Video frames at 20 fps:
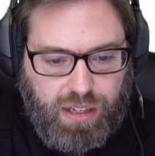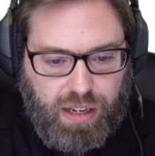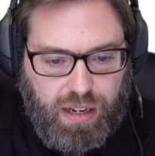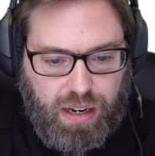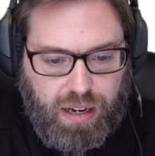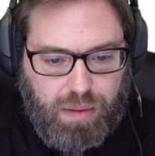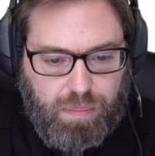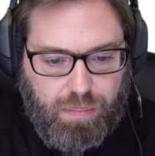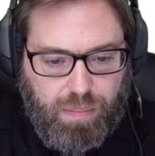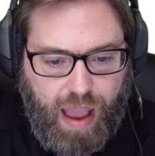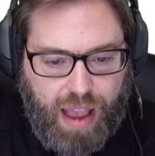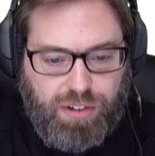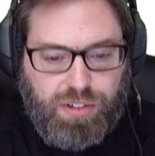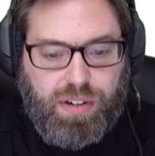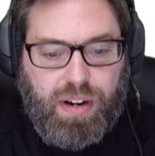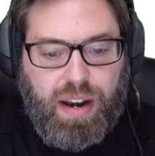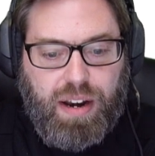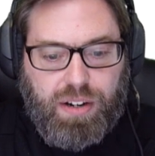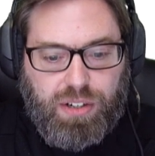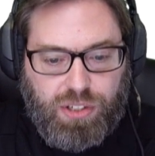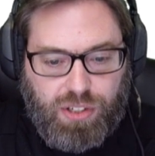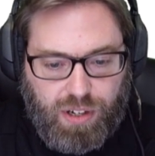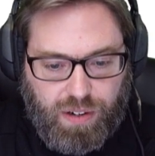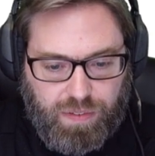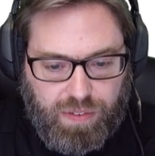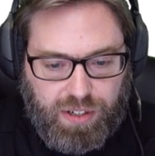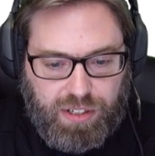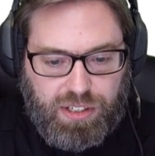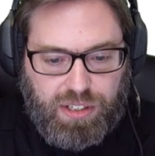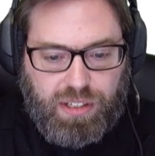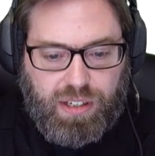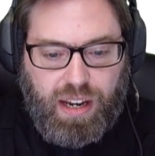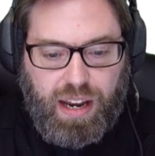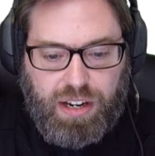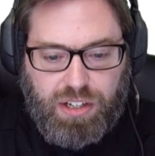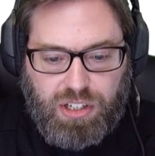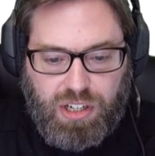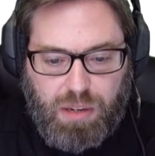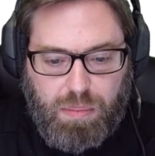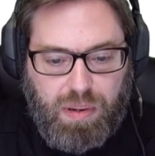the master data service
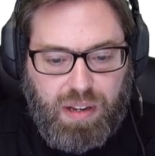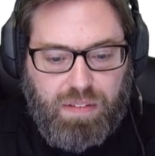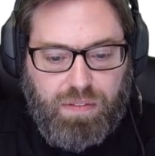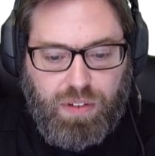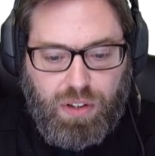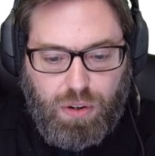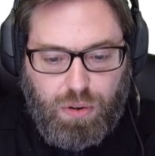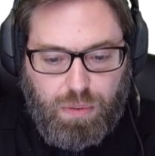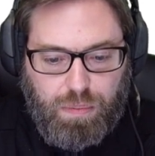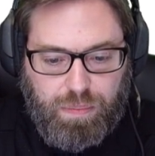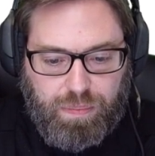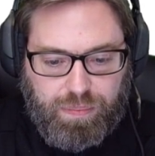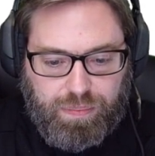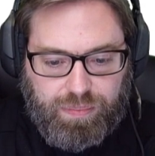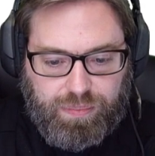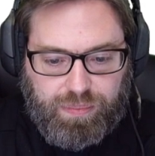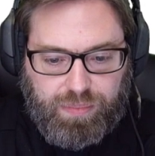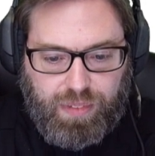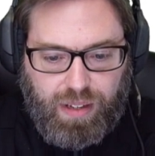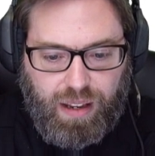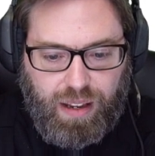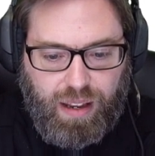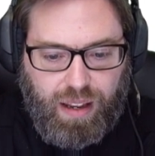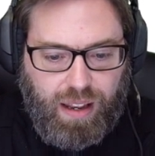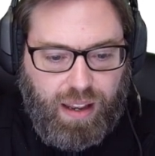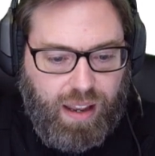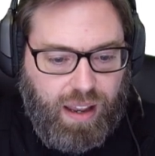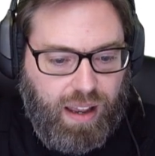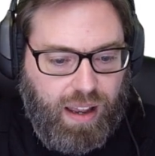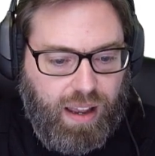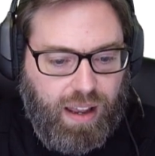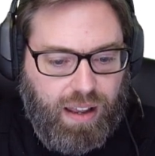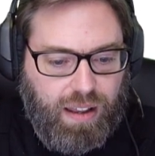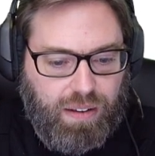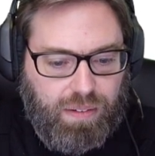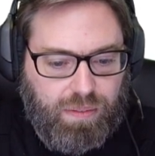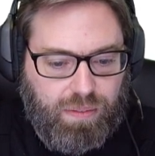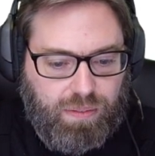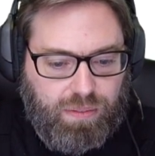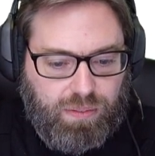HDB view.
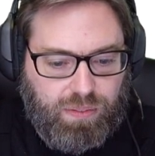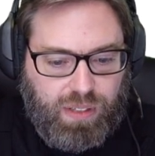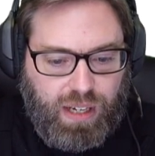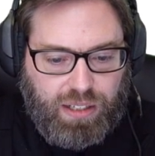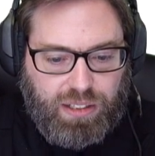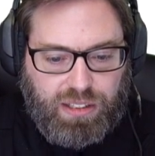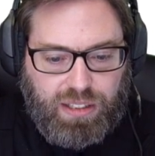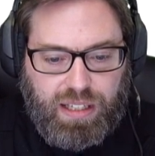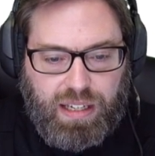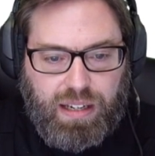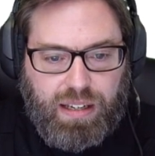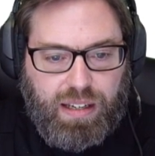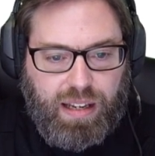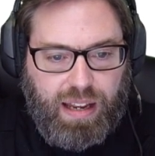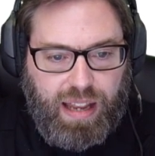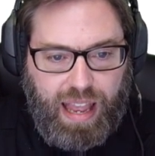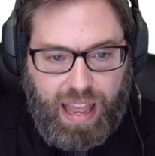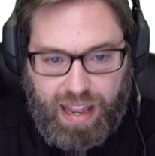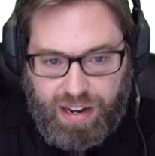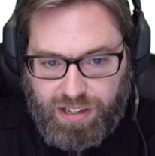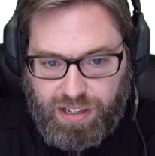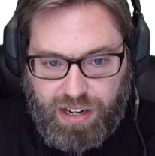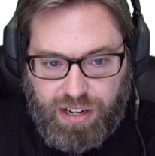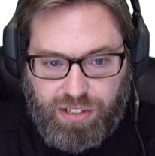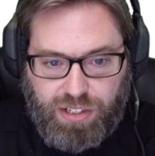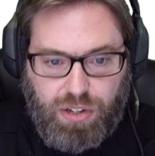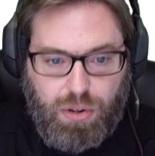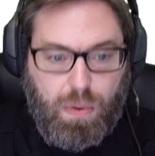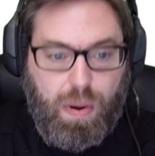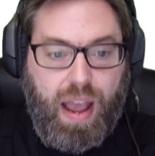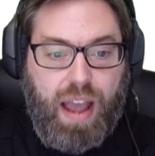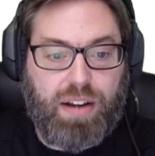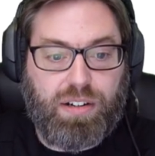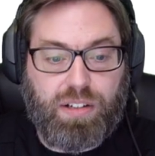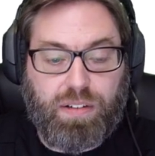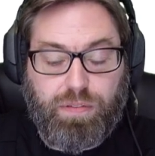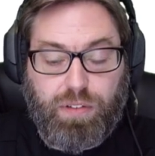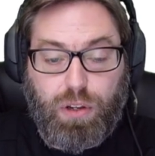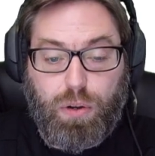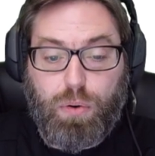Because the entities that you add
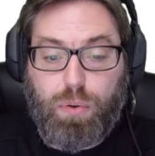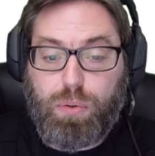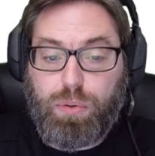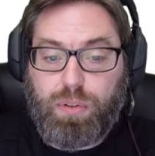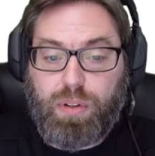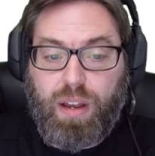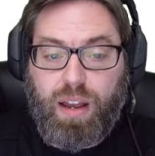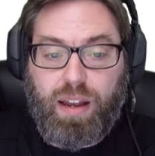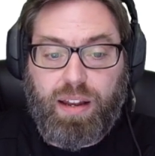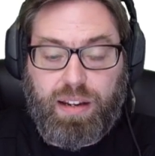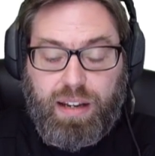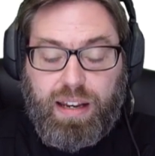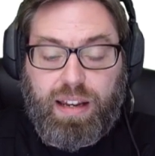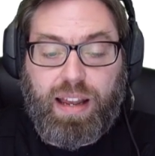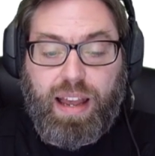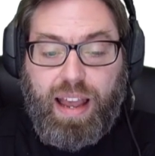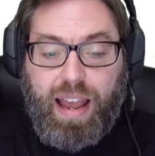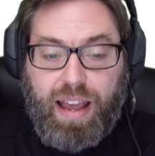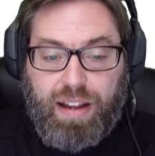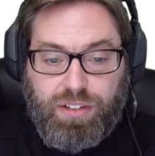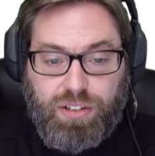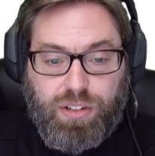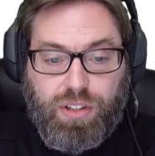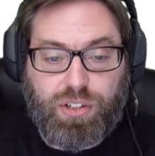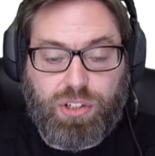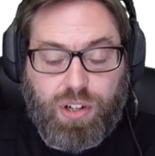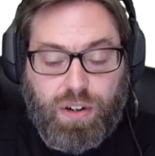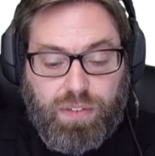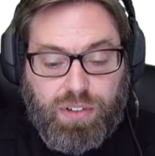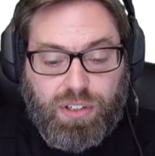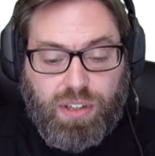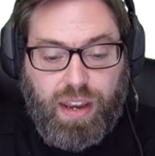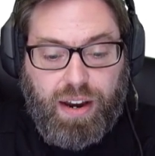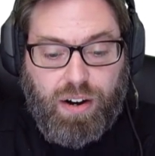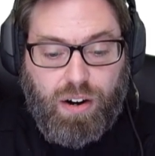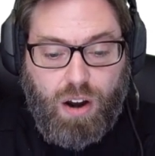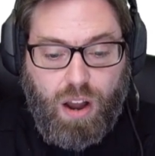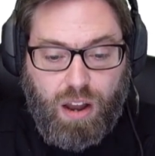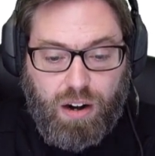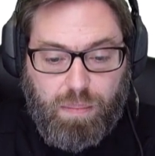to add to the service
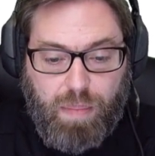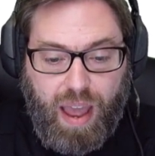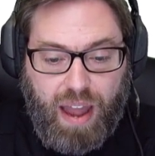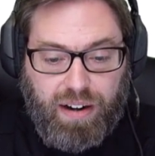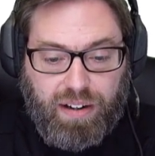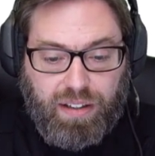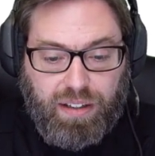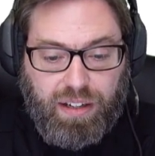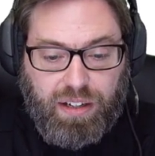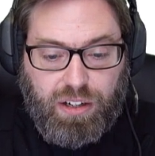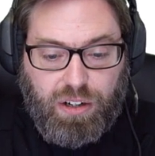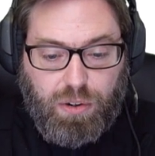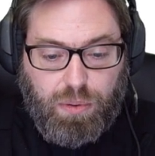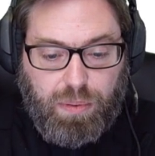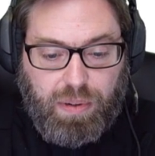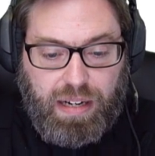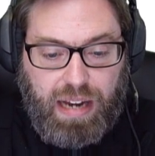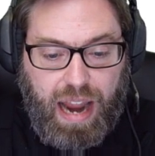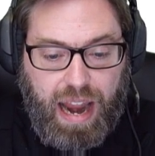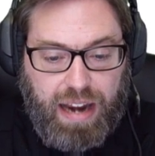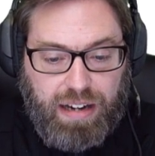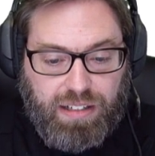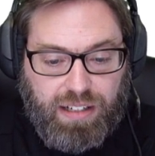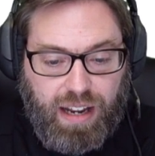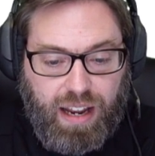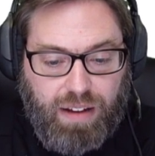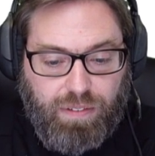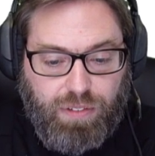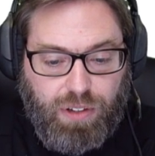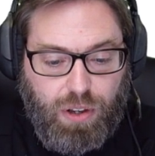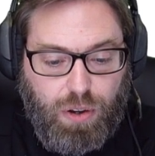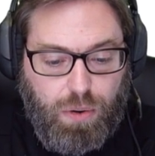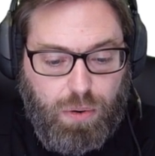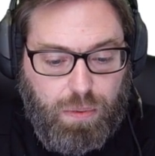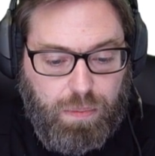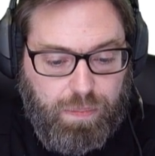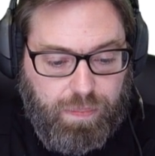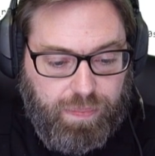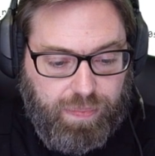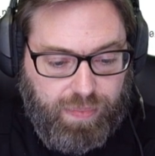layer automatically create a
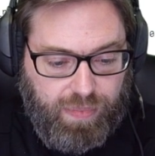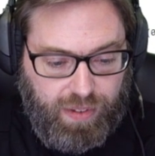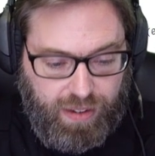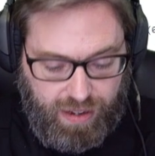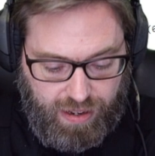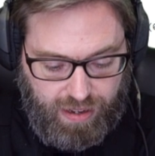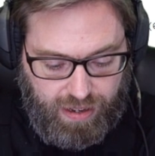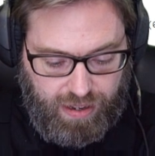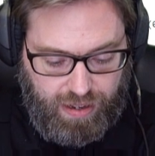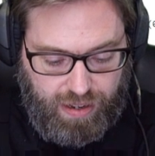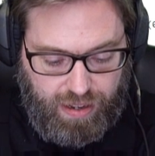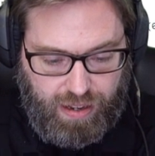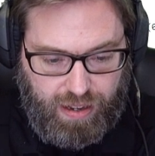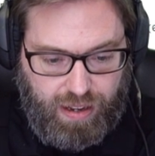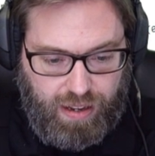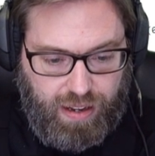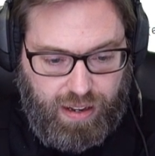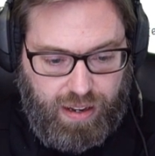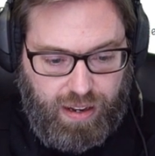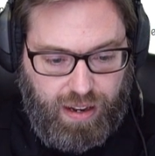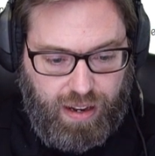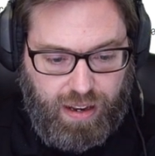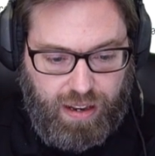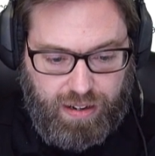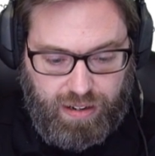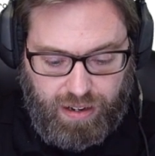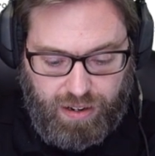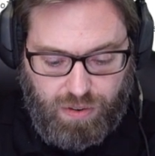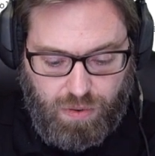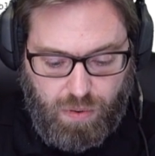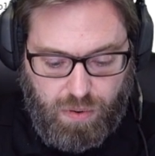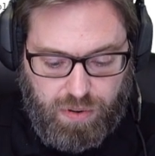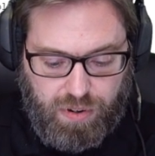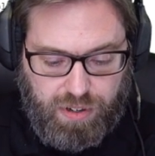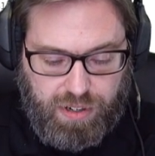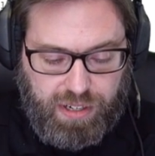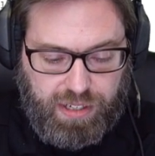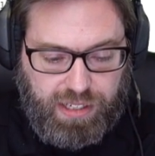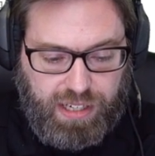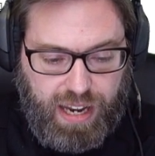view. And in
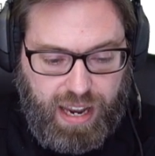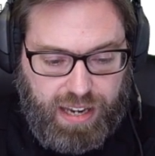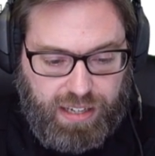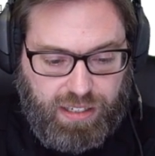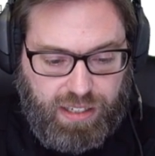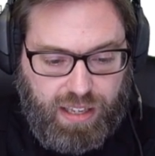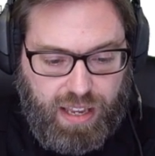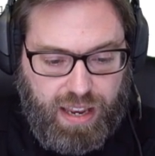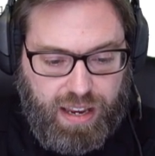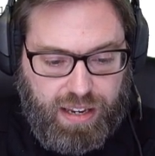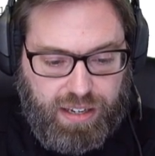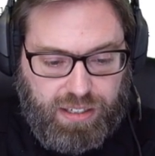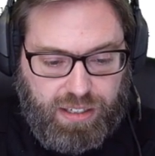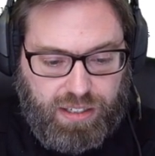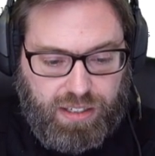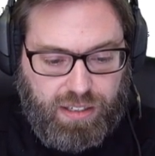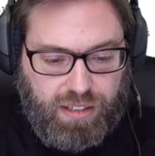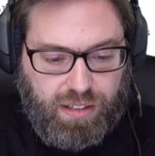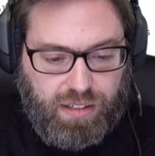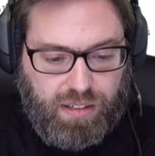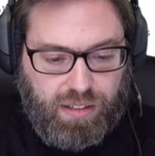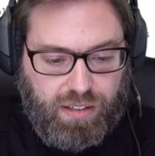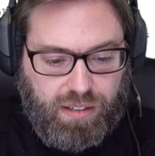order to test this,